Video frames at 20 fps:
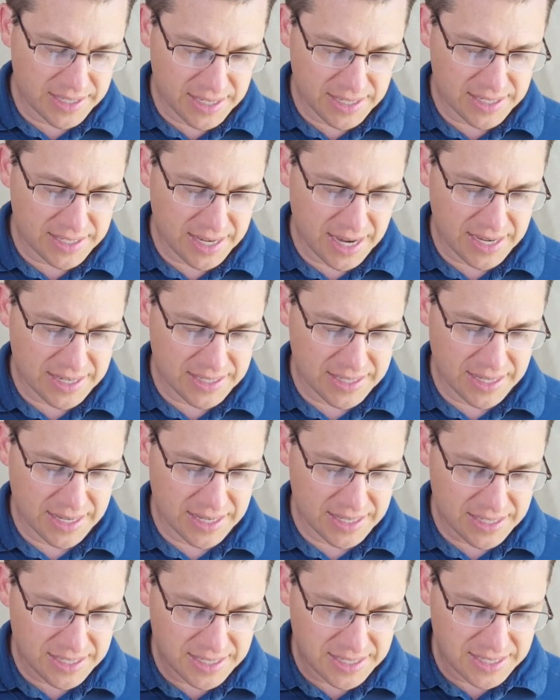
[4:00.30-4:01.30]
he says
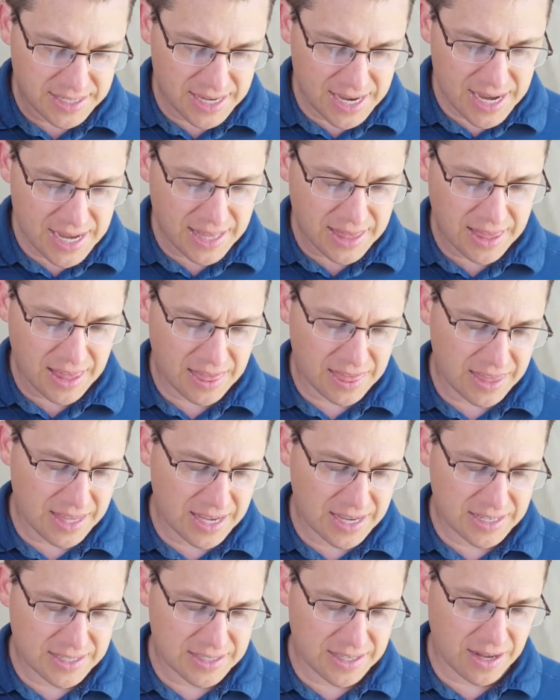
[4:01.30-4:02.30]
this seek the
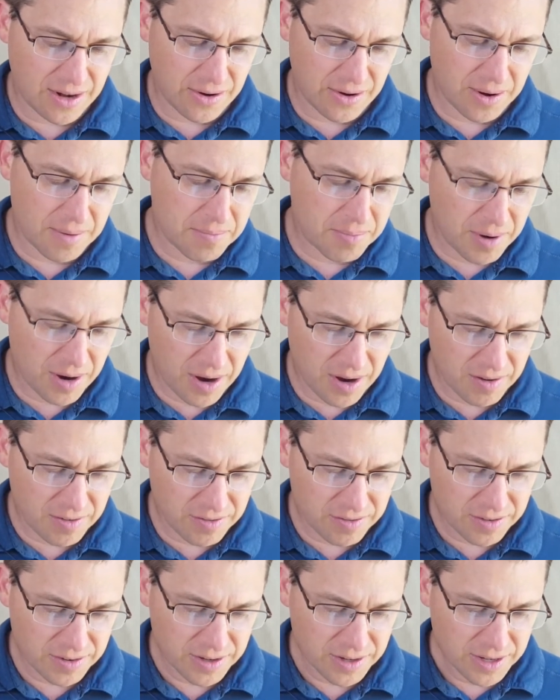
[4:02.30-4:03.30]
things that are
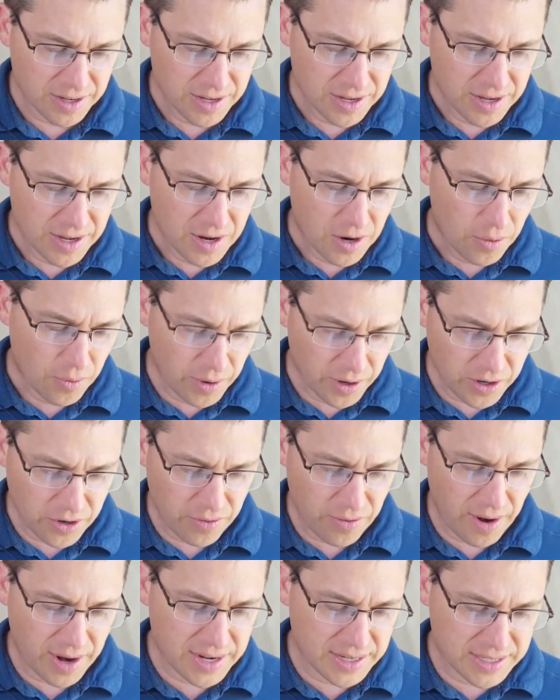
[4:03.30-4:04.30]
above, where
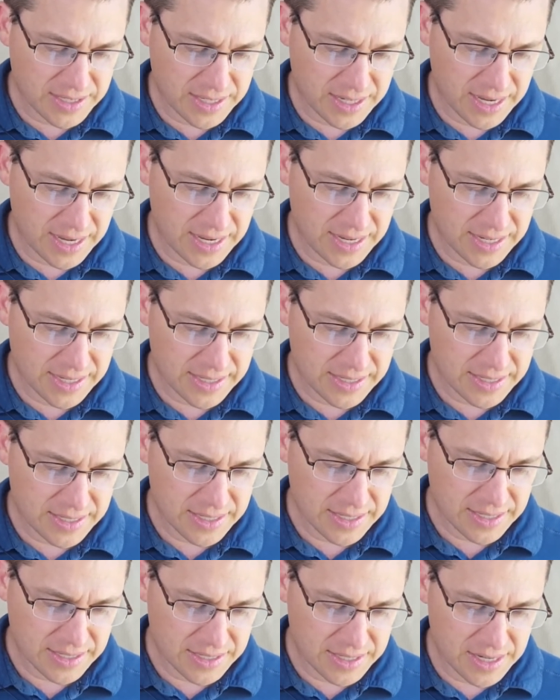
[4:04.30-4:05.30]
Christ
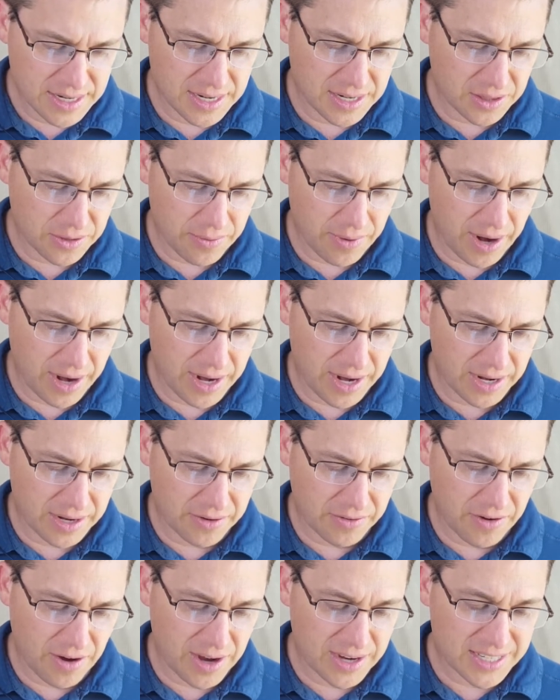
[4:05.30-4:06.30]
is, seated at the right hand
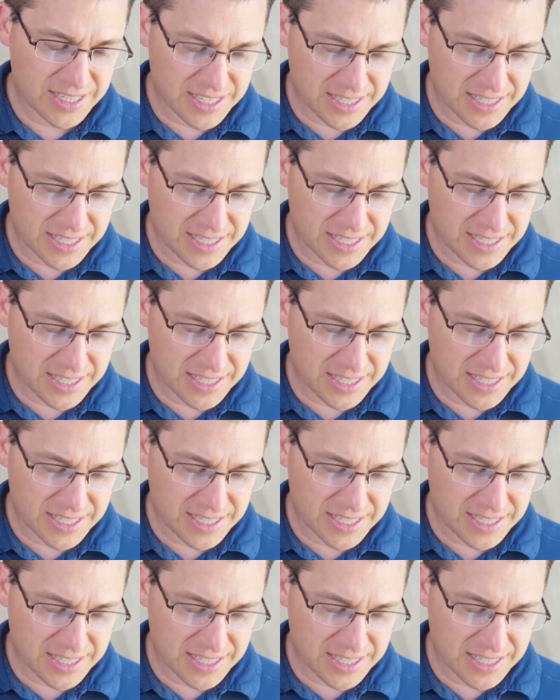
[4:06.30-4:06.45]
of God.